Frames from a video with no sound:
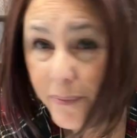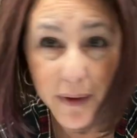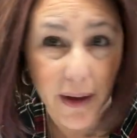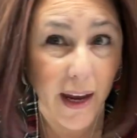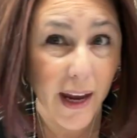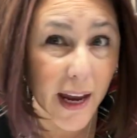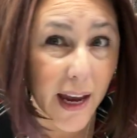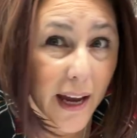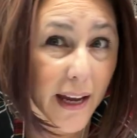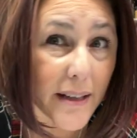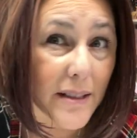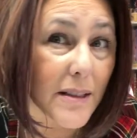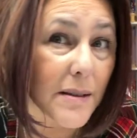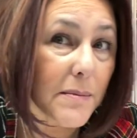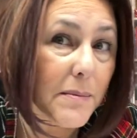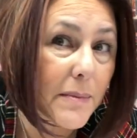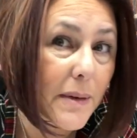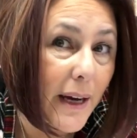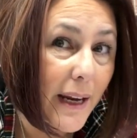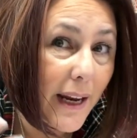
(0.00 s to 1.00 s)
and
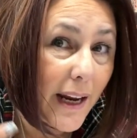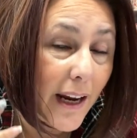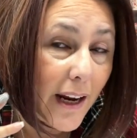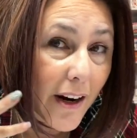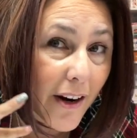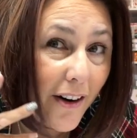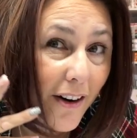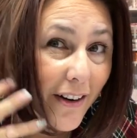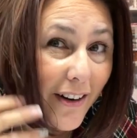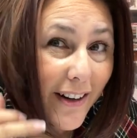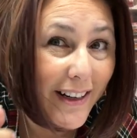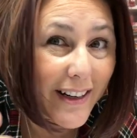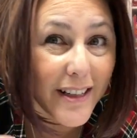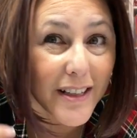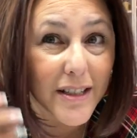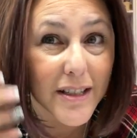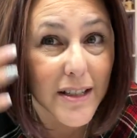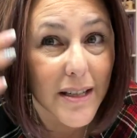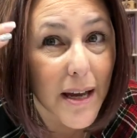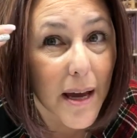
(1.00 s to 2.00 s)
my hair
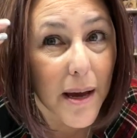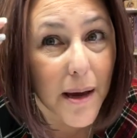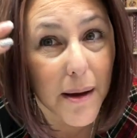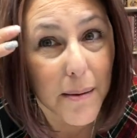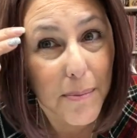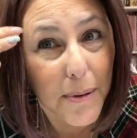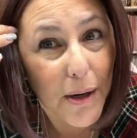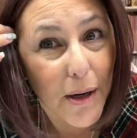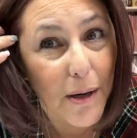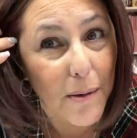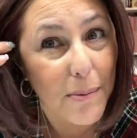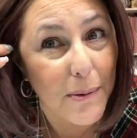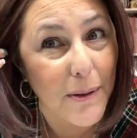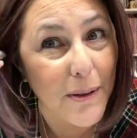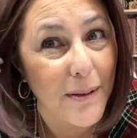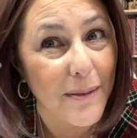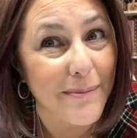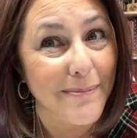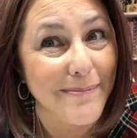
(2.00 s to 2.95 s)
is purple.